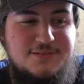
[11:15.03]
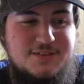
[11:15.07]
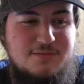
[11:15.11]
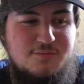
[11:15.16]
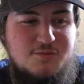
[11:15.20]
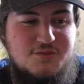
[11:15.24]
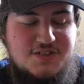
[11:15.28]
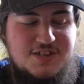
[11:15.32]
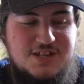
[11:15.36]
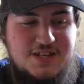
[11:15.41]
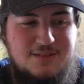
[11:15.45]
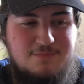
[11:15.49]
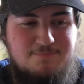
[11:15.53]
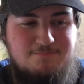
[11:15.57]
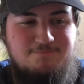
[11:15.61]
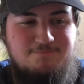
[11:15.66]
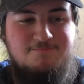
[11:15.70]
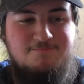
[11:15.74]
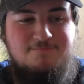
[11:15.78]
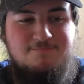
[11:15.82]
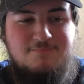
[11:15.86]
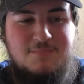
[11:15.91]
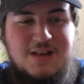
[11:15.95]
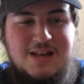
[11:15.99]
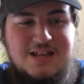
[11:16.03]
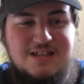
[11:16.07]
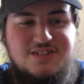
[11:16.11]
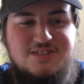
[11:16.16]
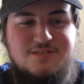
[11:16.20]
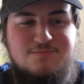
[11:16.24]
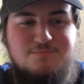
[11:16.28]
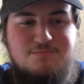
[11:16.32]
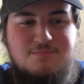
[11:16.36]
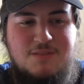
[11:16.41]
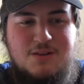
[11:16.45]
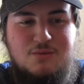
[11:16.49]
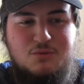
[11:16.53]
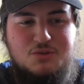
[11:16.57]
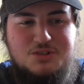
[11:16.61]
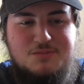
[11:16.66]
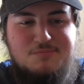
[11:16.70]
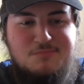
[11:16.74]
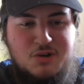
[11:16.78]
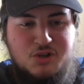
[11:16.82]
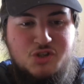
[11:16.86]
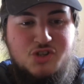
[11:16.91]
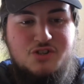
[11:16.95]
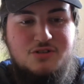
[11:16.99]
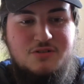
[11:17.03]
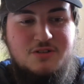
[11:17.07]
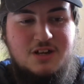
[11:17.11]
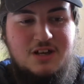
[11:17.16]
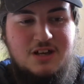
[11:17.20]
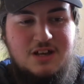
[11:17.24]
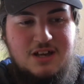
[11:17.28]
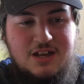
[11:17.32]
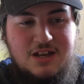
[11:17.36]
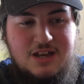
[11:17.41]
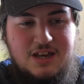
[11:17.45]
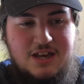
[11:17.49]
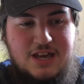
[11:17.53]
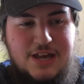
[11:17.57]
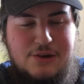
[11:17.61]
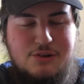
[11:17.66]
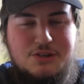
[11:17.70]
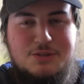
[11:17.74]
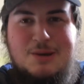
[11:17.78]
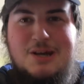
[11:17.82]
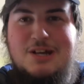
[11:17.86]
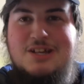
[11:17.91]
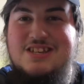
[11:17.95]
It was like, it was about